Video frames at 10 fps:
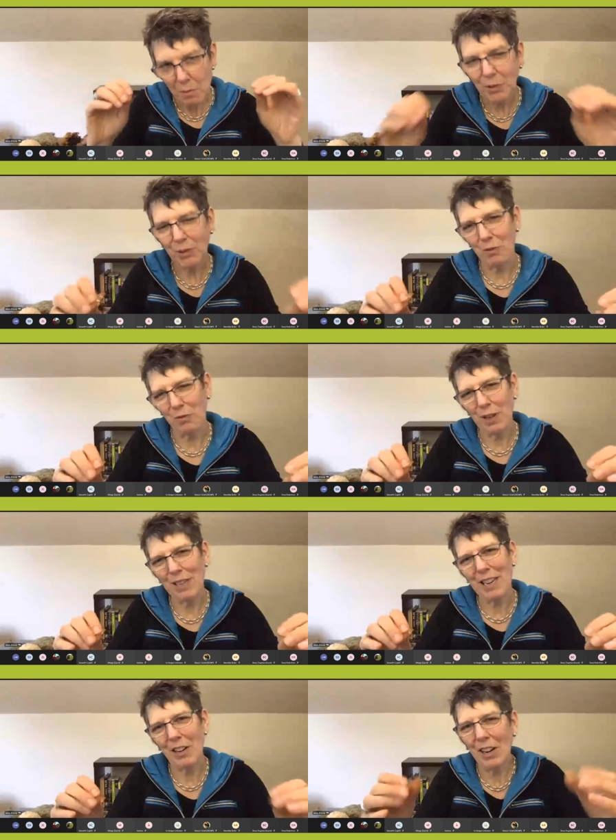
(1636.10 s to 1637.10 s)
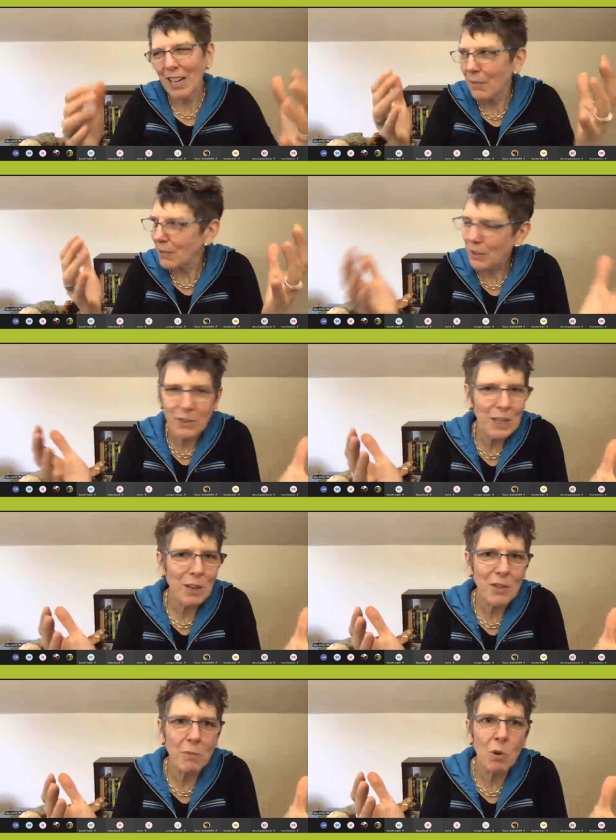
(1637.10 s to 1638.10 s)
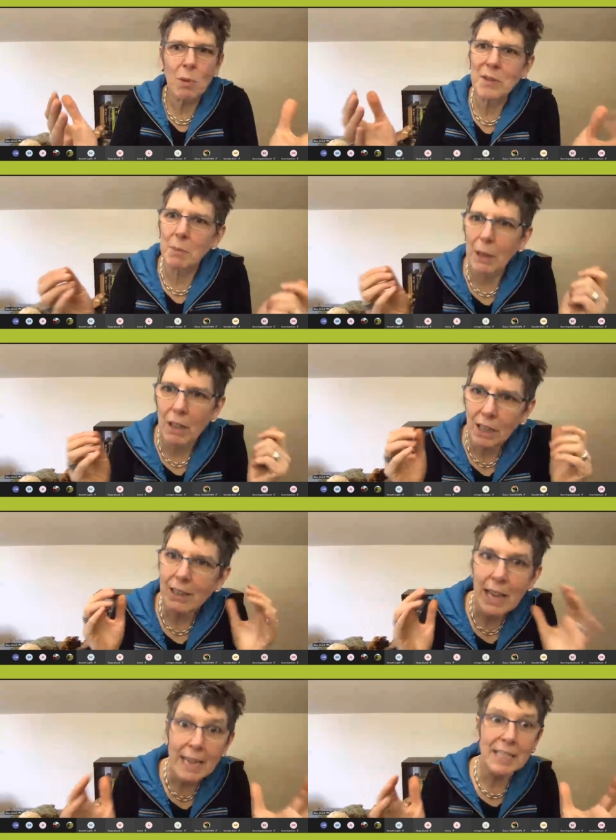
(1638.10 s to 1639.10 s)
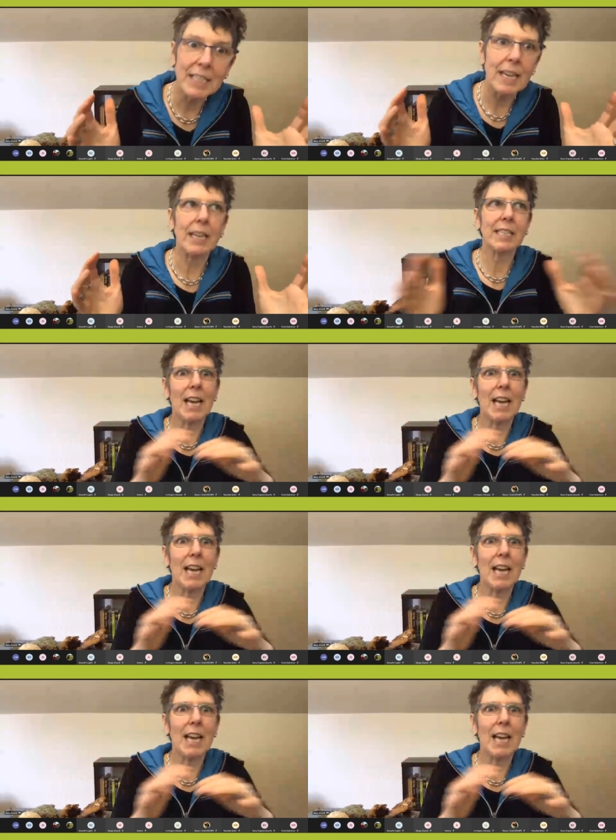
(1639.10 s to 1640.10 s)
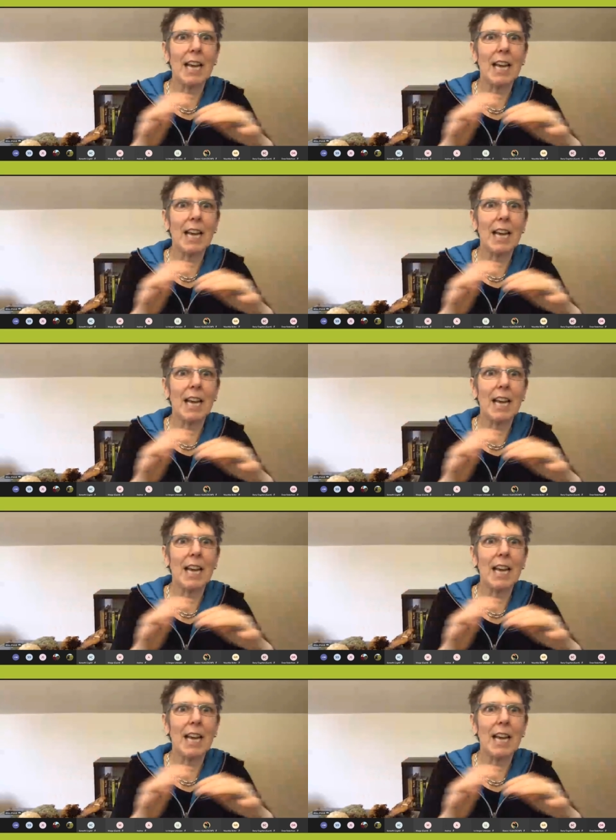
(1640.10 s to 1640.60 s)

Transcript: It was the fungi. And I love to think of them almost a bit like the SES after there's been some